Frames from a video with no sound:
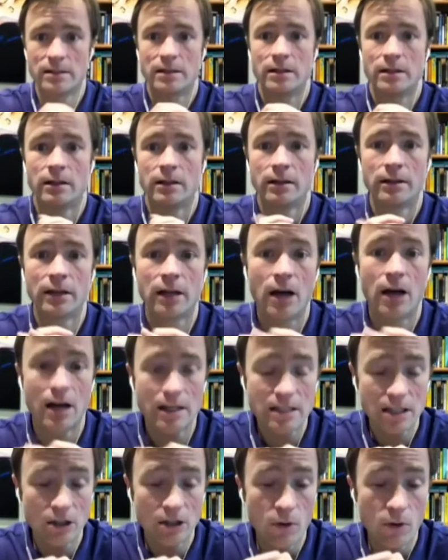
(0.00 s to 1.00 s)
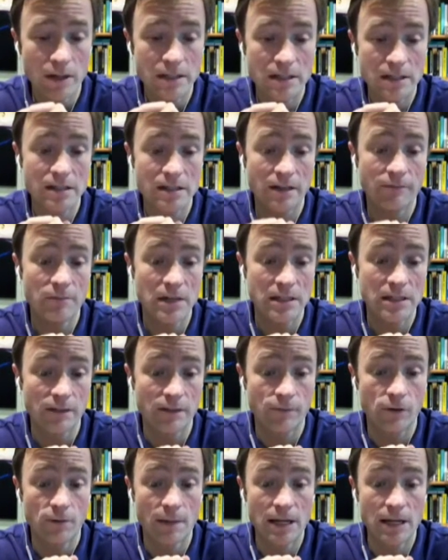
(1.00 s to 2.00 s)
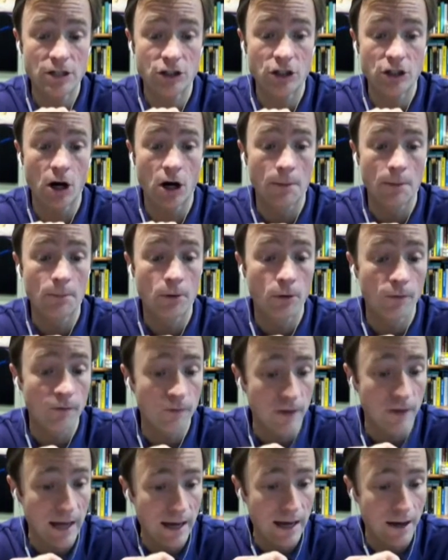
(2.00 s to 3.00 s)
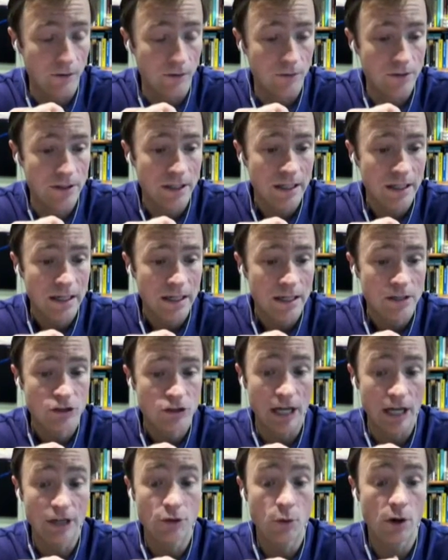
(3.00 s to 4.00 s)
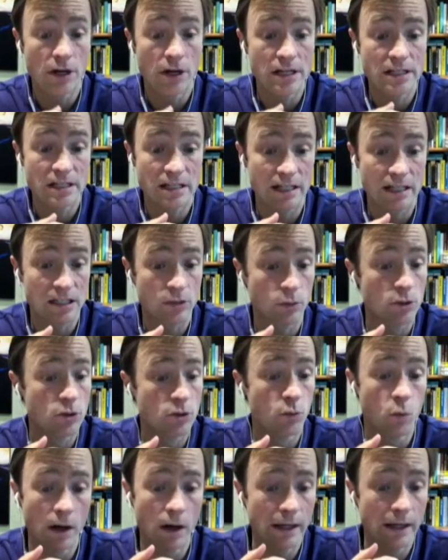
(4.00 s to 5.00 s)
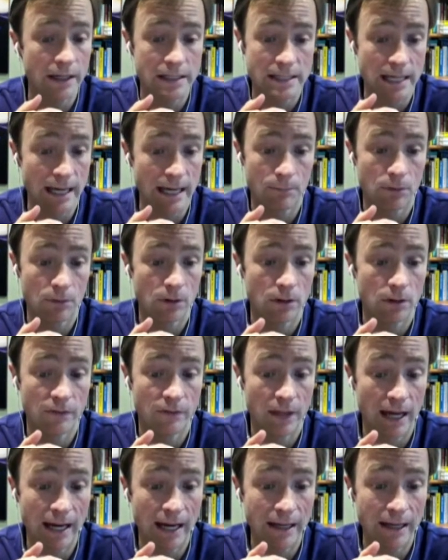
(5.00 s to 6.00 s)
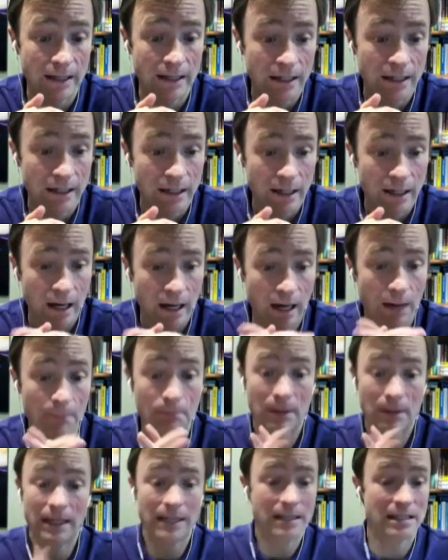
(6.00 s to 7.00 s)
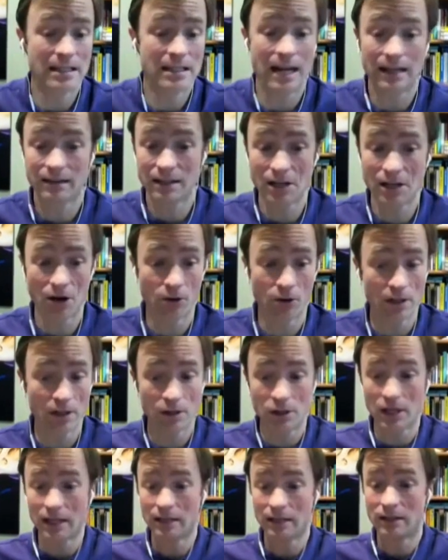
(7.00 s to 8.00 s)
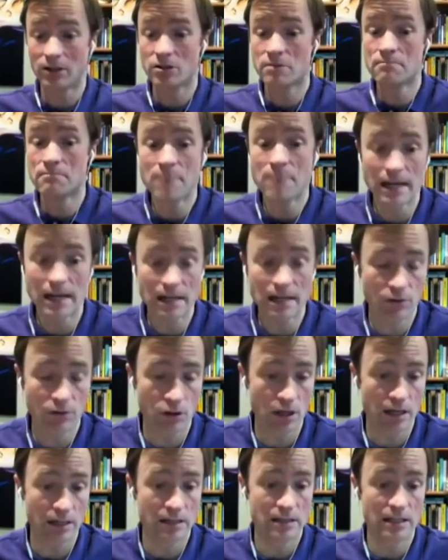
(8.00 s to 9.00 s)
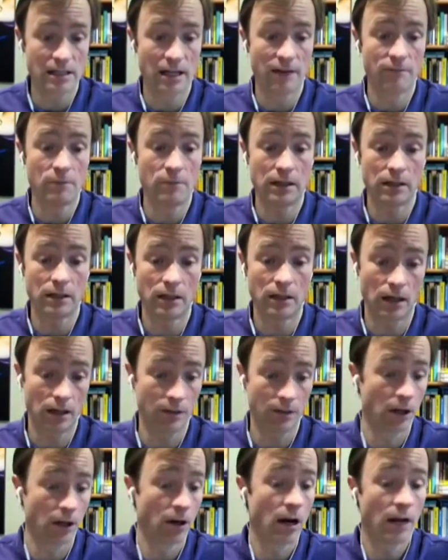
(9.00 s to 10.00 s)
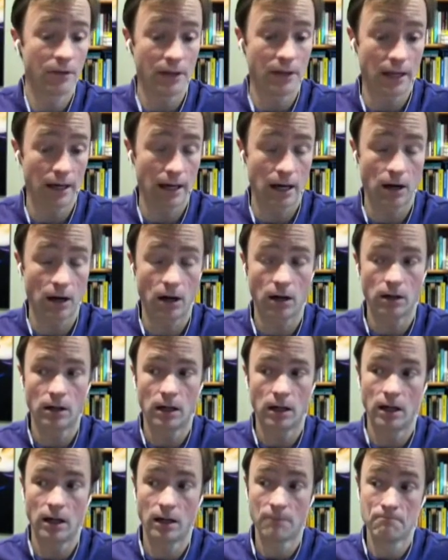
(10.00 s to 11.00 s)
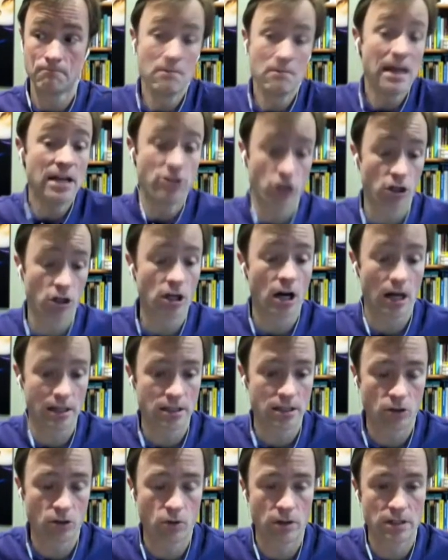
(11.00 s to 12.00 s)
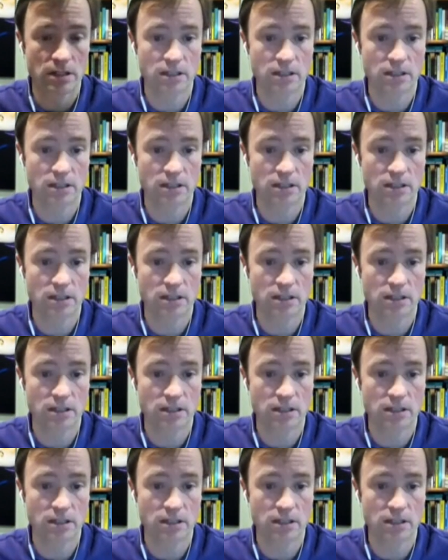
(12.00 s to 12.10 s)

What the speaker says: The consequences of misinformation are profound. January 6th was one example of that, but it's not the only thing. There's many things that have been that are major consequences of